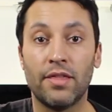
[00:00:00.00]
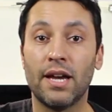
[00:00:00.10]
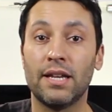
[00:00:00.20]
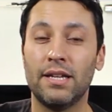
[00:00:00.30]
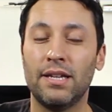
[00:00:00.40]

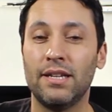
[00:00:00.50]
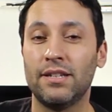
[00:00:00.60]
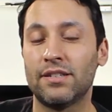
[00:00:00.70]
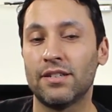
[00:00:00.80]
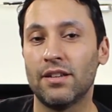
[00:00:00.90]
That
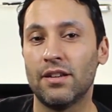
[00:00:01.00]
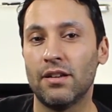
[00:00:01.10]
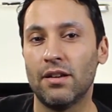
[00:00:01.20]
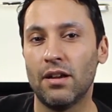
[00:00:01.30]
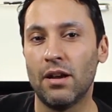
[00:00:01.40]
is
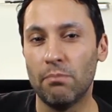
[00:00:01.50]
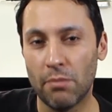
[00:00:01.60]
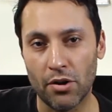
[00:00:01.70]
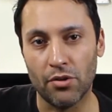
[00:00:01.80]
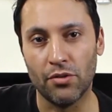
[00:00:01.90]
a
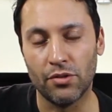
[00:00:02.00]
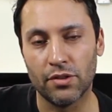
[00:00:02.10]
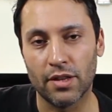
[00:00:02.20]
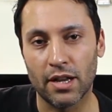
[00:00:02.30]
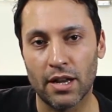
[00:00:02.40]
mode
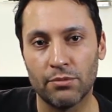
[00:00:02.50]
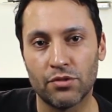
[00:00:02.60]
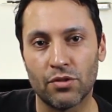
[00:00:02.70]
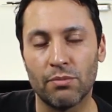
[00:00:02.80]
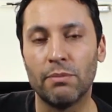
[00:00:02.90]
that
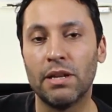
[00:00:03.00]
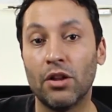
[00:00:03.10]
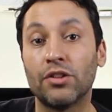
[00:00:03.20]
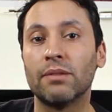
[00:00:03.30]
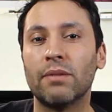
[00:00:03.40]
comes from the
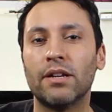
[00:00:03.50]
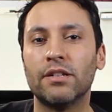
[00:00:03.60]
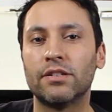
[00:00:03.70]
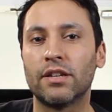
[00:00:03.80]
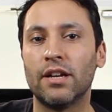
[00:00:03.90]
melodic
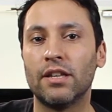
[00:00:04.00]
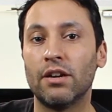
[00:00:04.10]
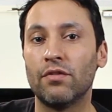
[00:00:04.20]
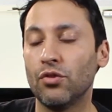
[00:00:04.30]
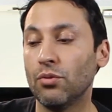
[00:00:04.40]
minor scale.
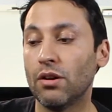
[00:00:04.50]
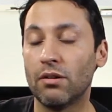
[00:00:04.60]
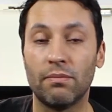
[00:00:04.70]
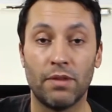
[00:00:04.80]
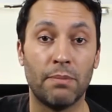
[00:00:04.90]
Now, if you
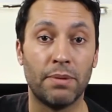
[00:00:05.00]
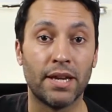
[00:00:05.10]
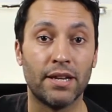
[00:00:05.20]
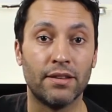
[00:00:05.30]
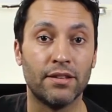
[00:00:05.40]
are a
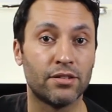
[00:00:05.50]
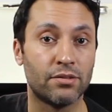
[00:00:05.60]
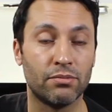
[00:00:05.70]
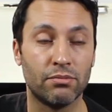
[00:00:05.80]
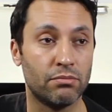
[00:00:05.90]
beginner,
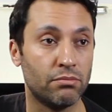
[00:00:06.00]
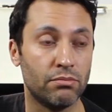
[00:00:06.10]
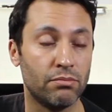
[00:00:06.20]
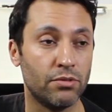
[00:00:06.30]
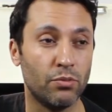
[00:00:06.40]

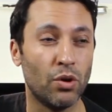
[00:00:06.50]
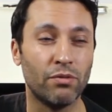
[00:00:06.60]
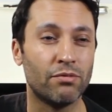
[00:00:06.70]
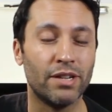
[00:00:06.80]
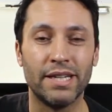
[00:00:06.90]
you
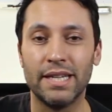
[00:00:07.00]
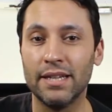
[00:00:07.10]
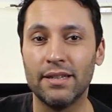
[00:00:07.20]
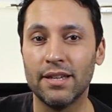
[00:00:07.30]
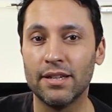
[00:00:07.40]
won't really
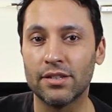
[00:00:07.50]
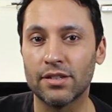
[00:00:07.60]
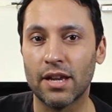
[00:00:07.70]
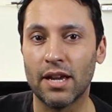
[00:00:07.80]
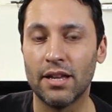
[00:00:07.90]
need
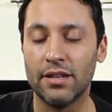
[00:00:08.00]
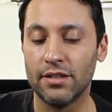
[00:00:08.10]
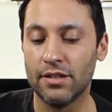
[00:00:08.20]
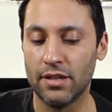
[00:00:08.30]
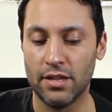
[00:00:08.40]
this, and